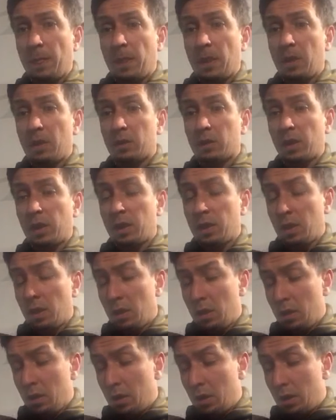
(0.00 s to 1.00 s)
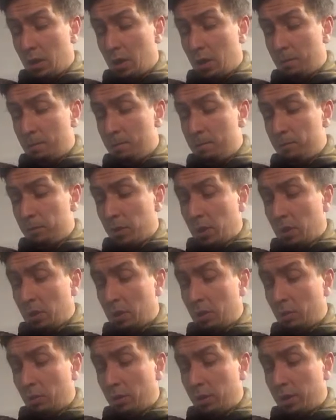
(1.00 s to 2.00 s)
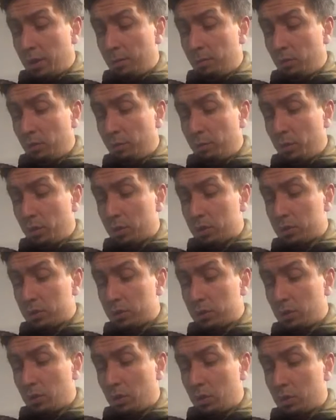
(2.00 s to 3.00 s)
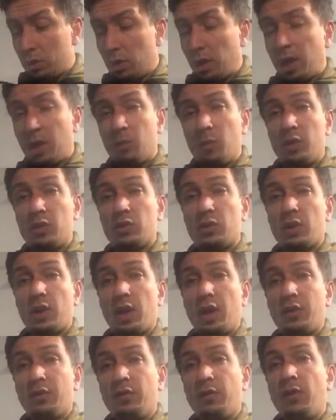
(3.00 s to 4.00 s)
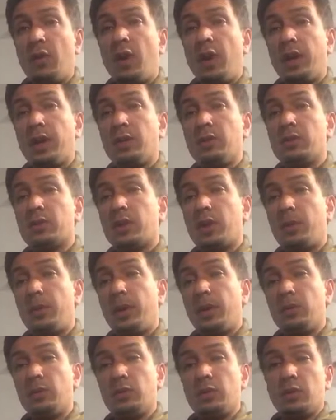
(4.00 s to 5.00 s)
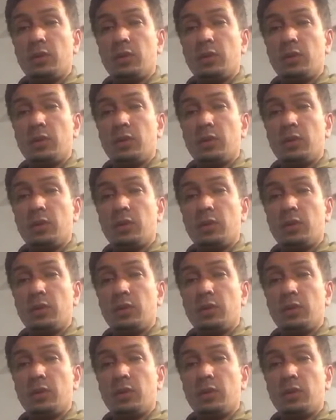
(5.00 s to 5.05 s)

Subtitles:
Okay, there are a number of books online which advise around